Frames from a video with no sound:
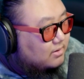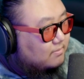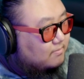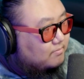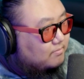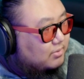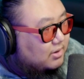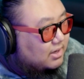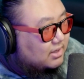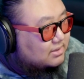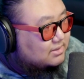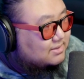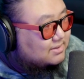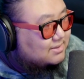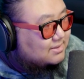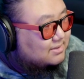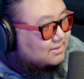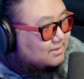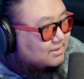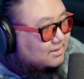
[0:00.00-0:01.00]

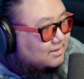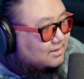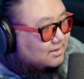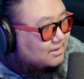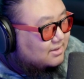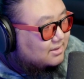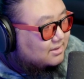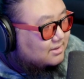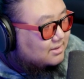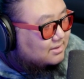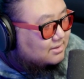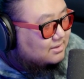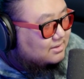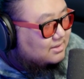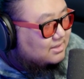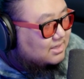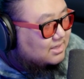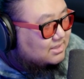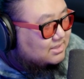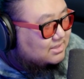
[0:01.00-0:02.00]
But
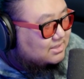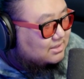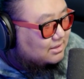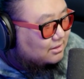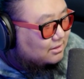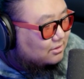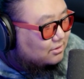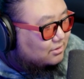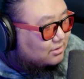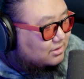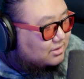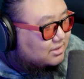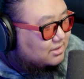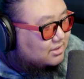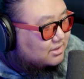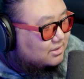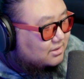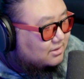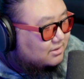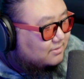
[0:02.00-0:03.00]
this look,
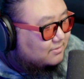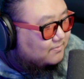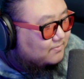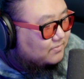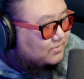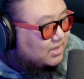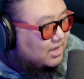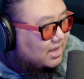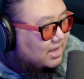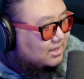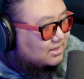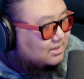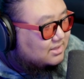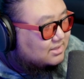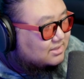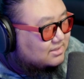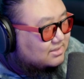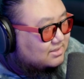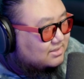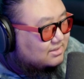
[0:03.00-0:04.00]
they had
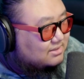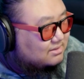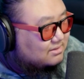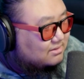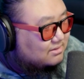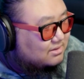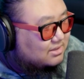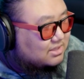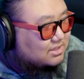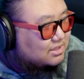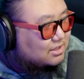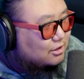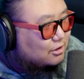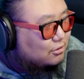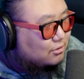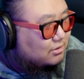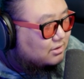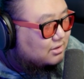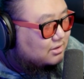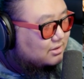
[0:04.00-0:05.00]
this
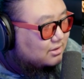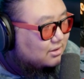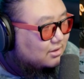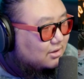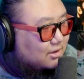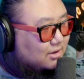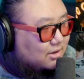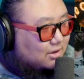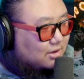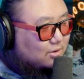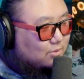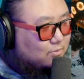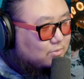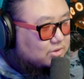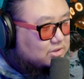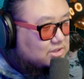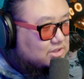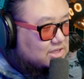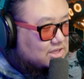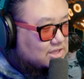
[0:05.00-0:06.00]
look
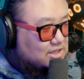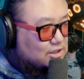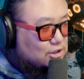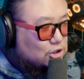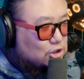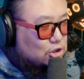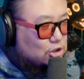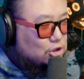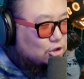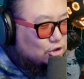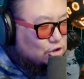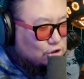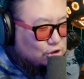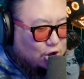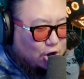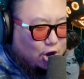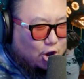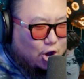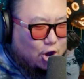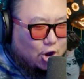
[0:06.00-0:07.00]
with the
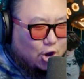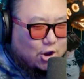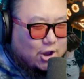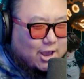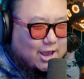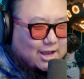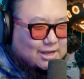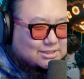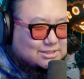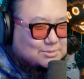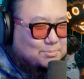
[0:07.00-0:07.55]
long ass